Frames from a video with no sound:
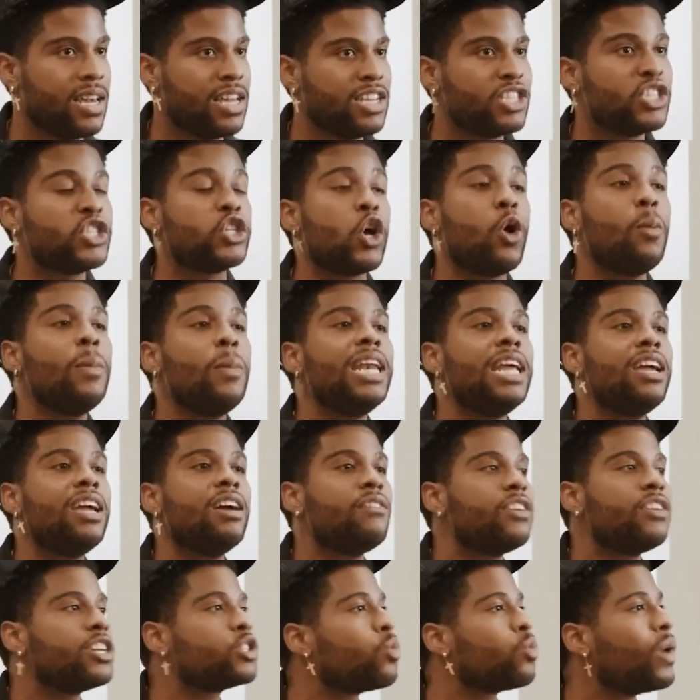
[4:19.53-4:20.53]
So many
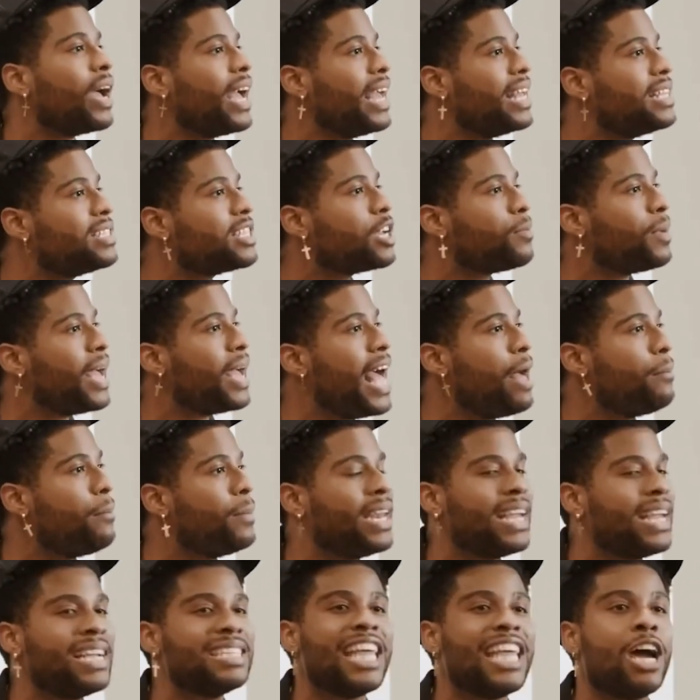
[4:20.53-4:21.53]
of us, what ends up
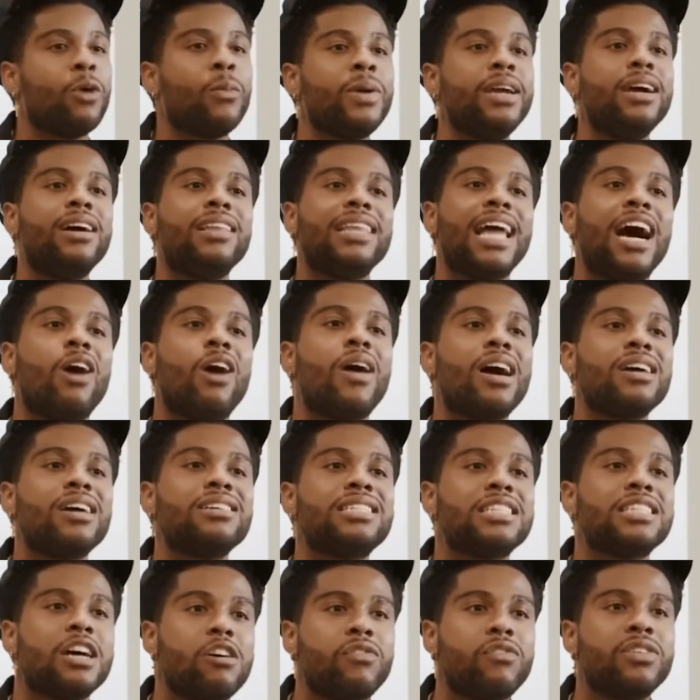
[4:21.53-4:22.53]
happening is that we allow our
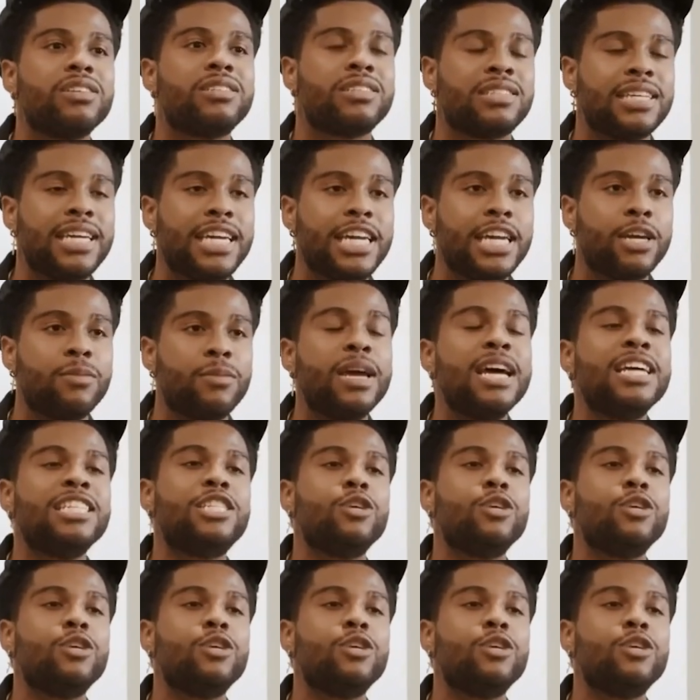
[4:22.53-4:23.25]
self-esteem